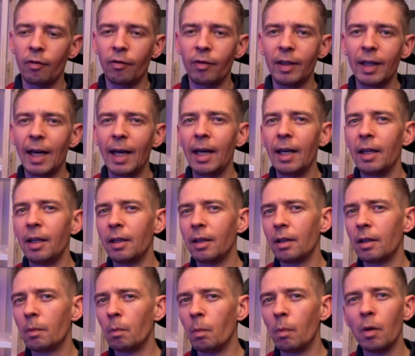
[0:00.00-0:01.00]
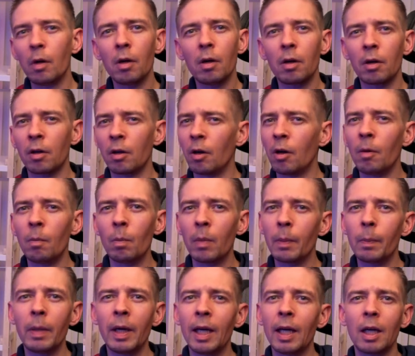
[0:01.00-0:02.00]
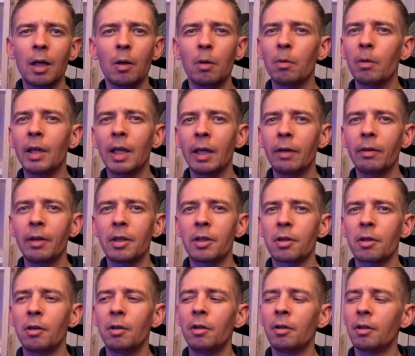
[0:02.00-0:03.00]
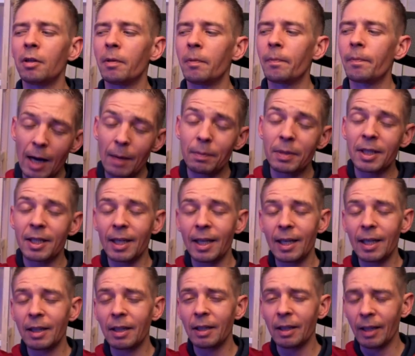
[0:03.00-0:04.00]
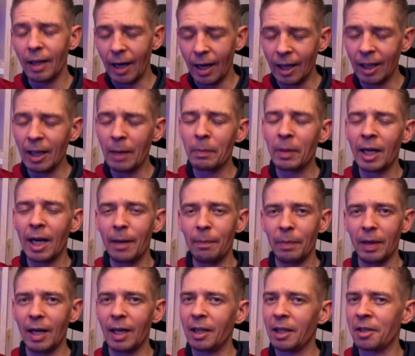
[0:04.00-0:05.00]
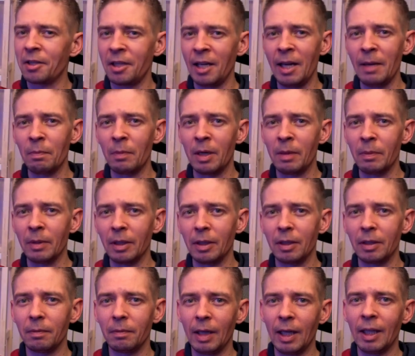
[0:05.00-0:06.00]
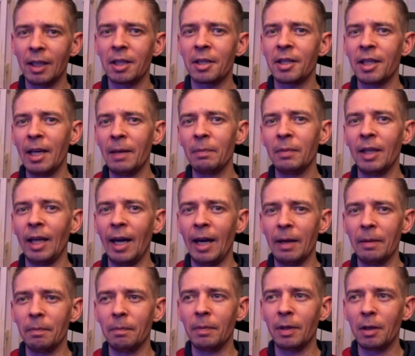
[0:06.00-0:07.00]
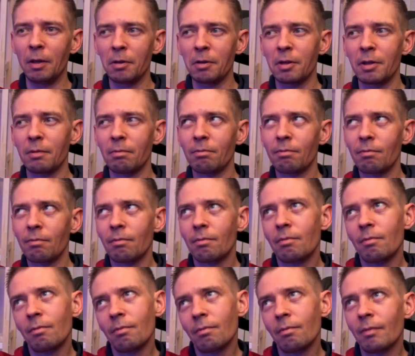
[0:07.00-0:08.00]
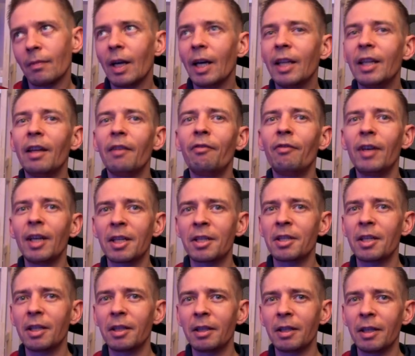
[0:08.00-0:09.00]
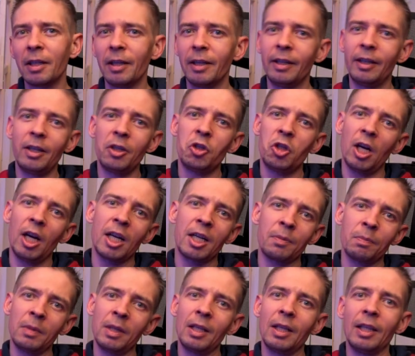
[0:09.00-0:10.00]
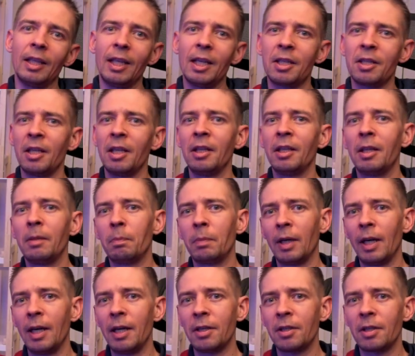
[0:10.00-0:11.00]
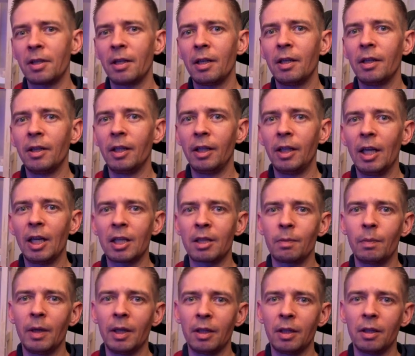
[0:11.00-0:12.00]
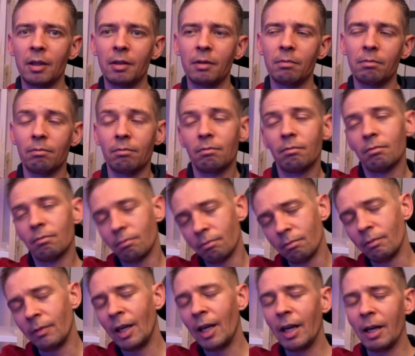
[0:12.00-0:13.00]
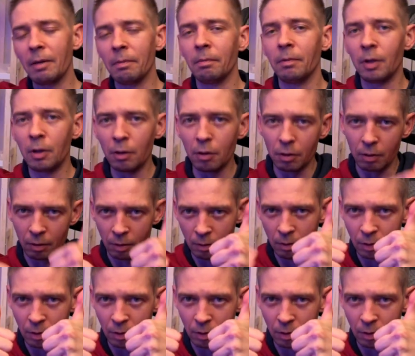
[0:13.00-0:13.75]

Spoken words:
Fly More Combo Pack or whatever it's called. I'm sad and I'm happy at the same moment, at the same time, because they fixed it. They charged me less than the price that I expected. Yeah, good